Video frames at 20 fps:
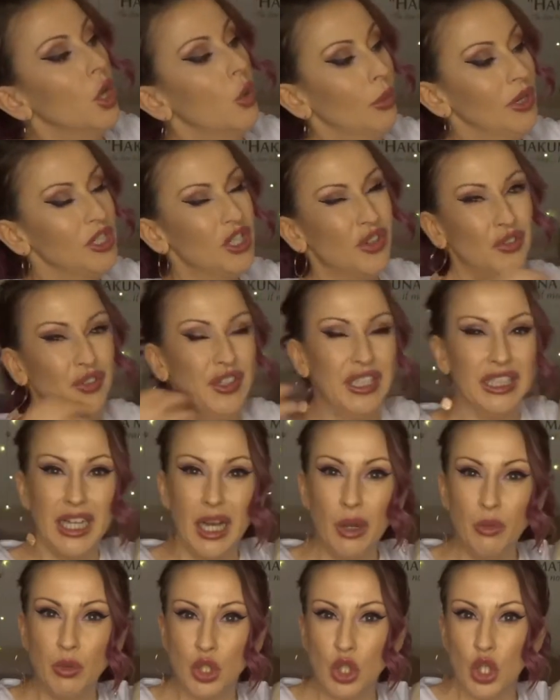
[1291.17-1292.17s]
which I feel
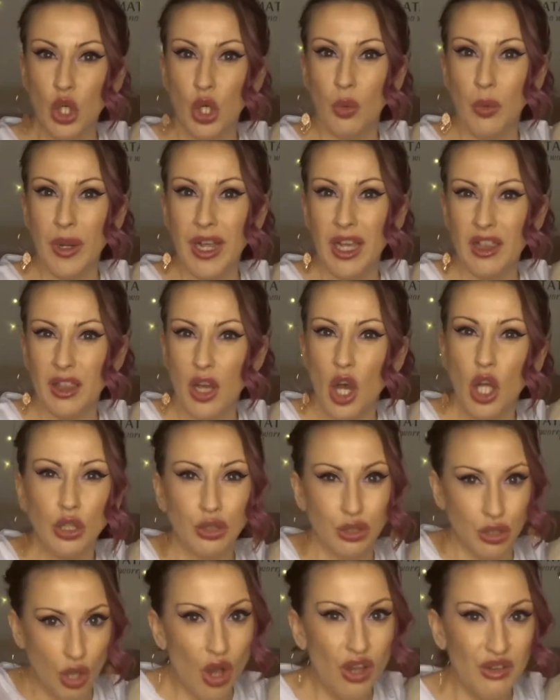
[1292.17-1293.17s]
like would go with a
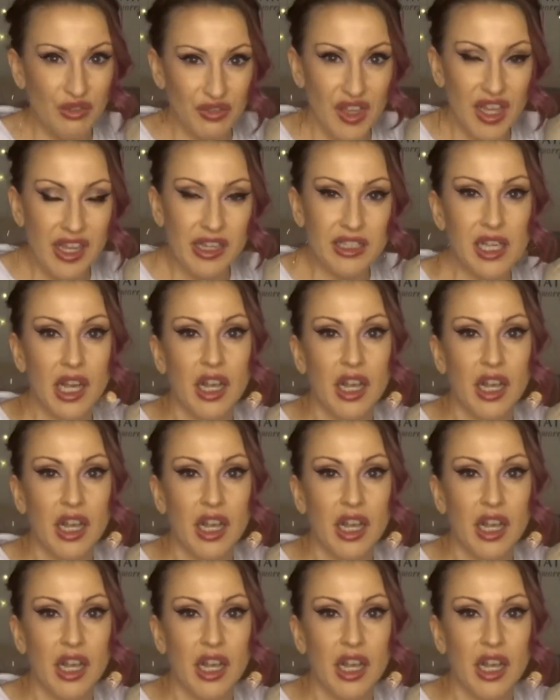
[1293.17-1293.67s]
lot of things.